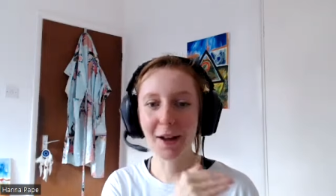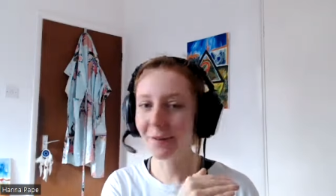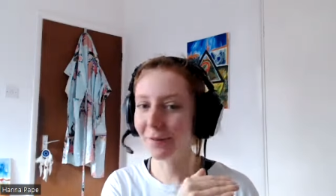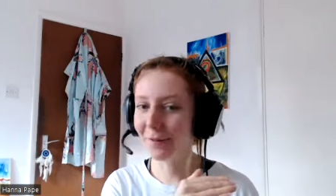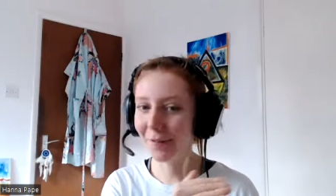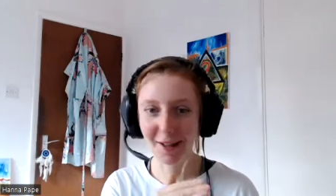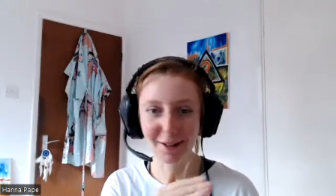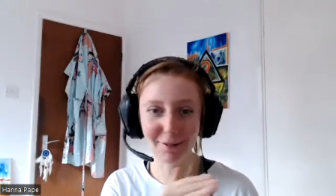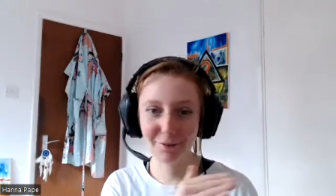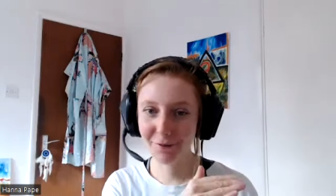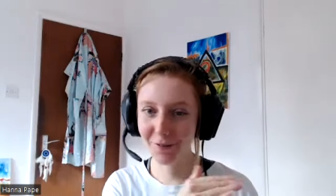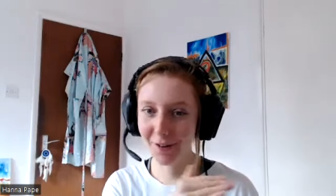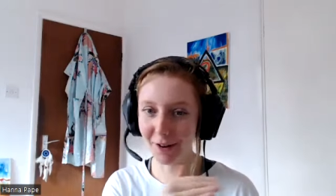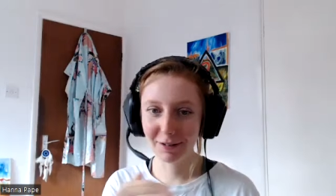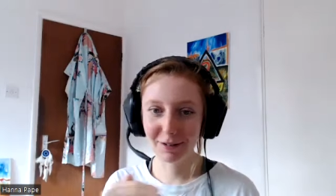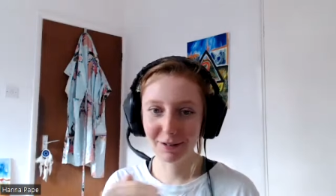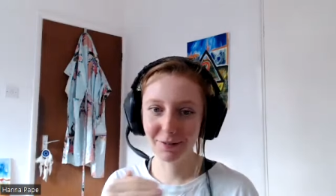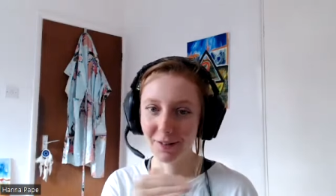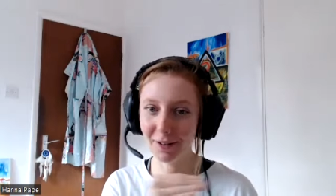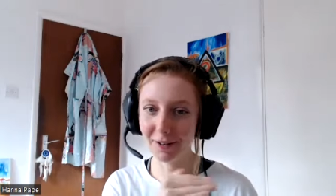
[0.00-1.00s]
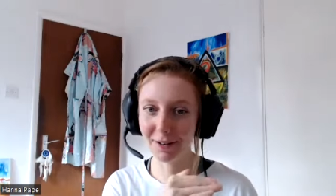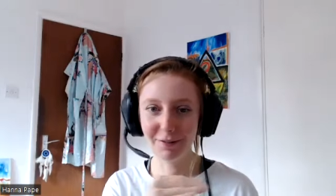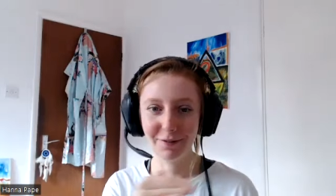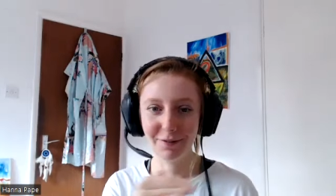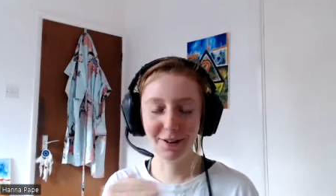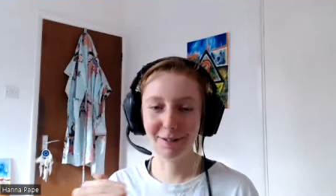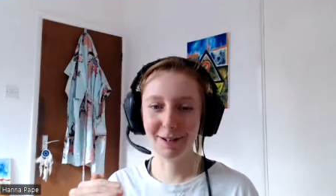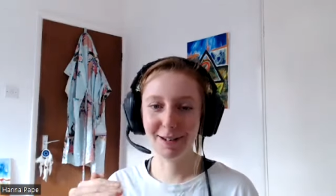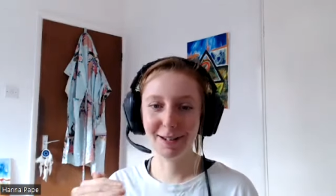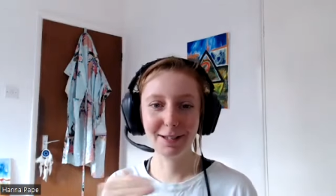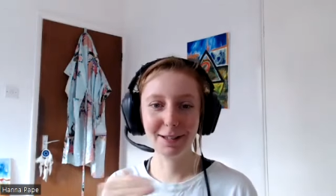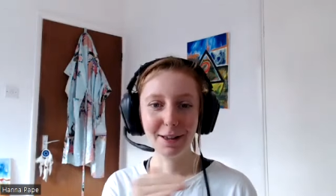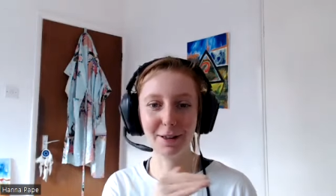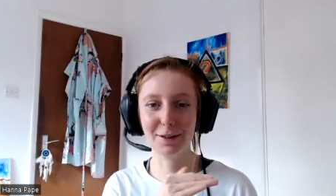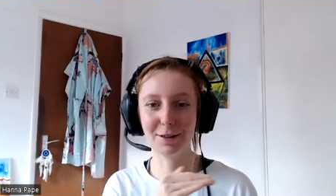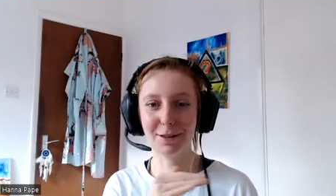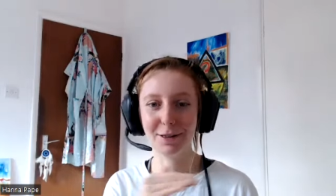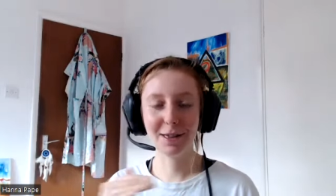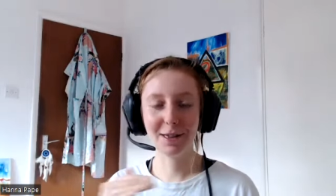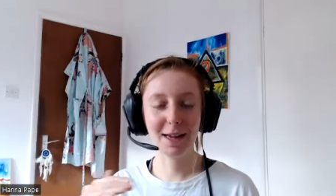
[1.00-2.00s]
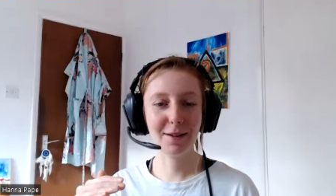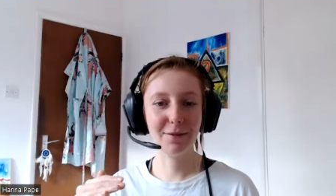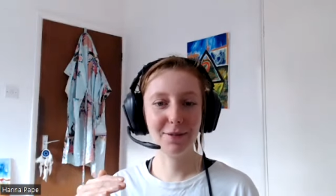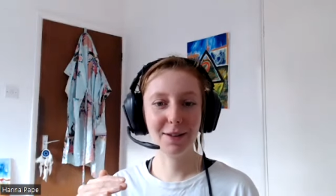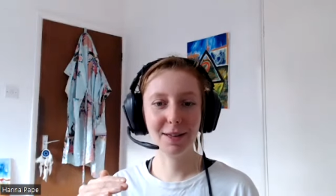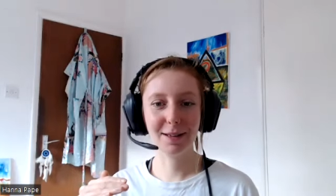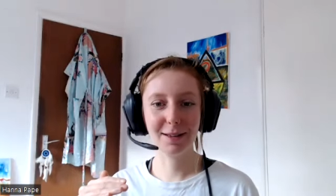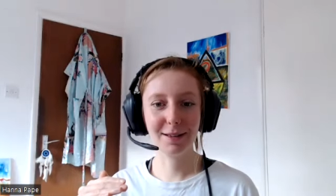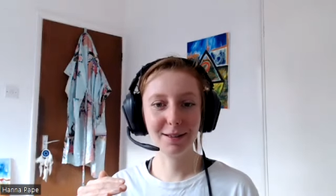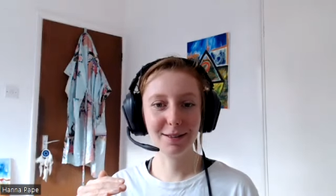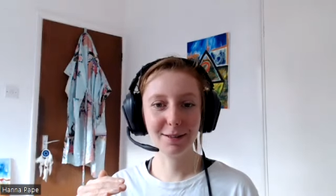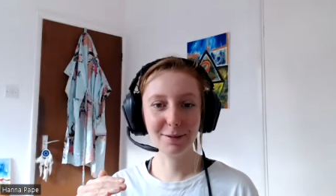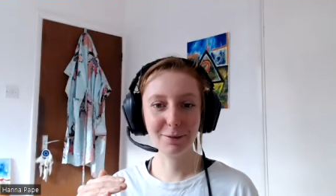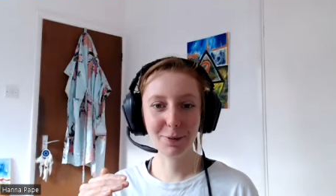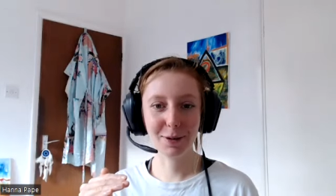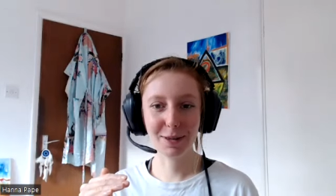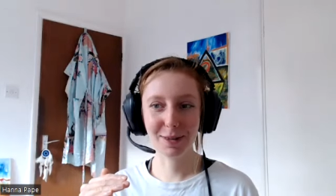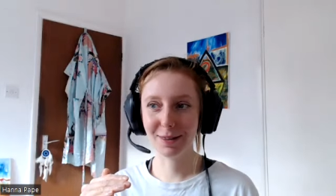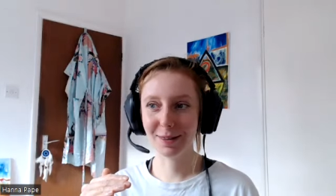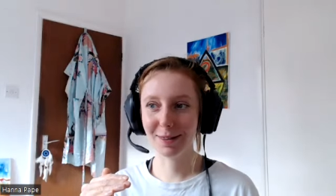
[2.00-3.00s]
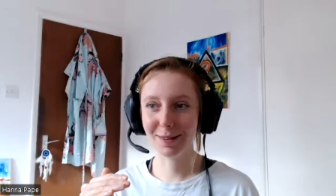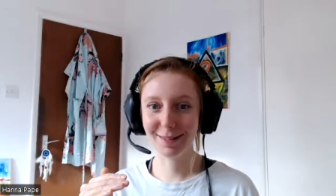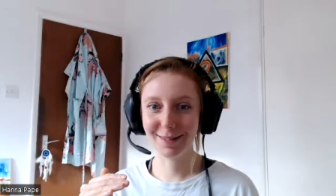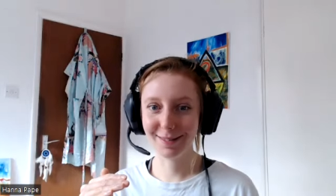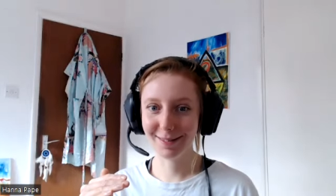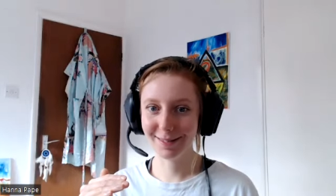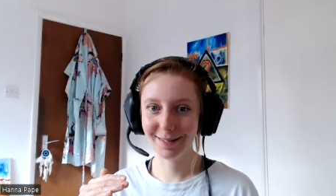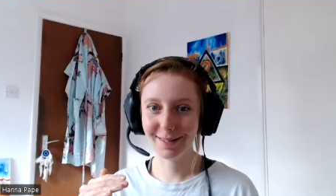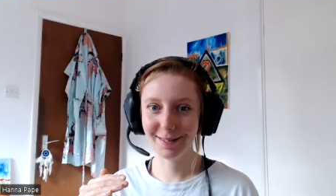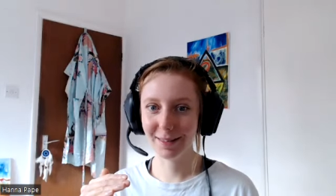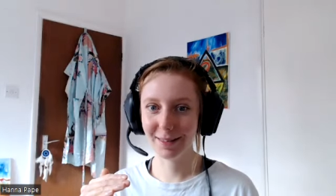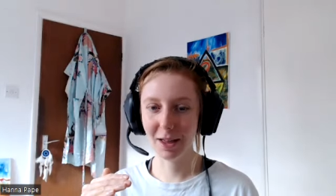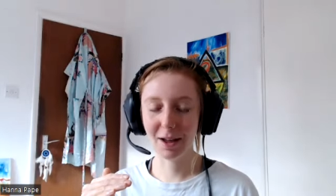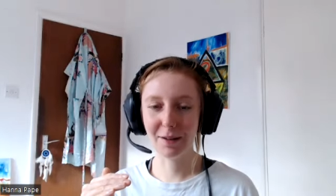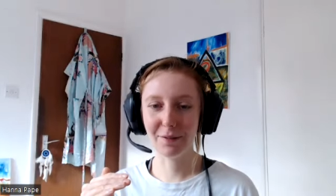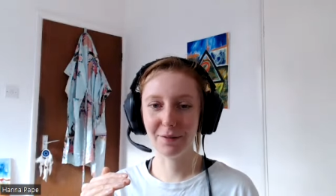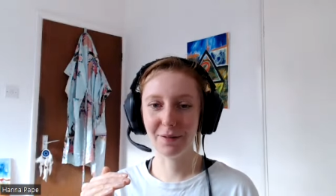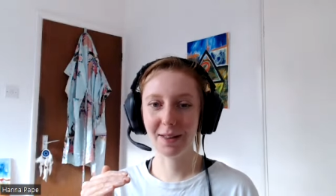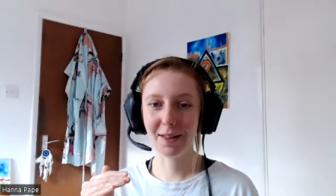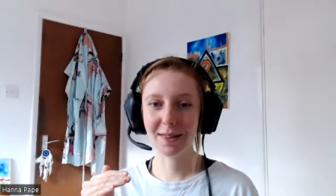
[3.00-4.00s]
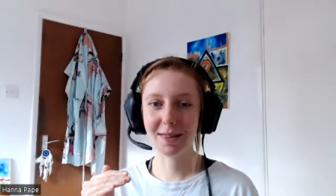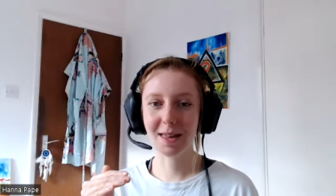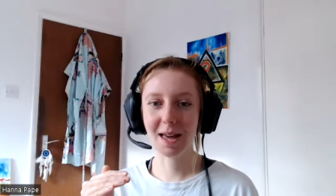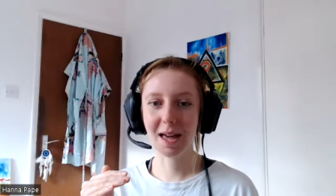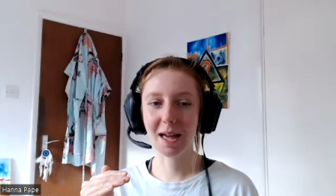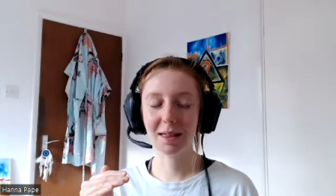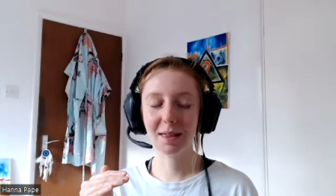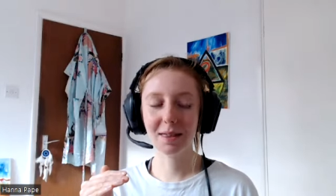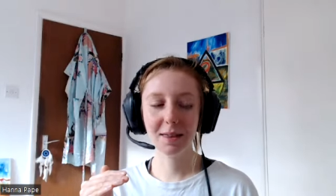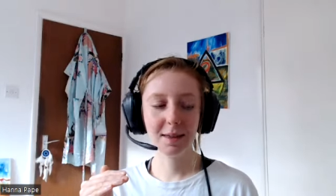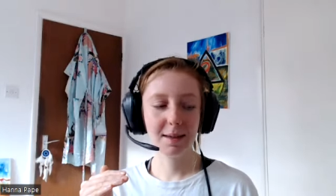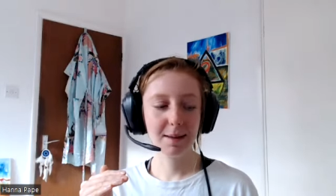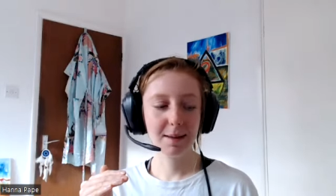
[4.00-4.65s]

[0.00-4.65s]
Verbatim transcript: I've had very, very, very close shavings with life and death.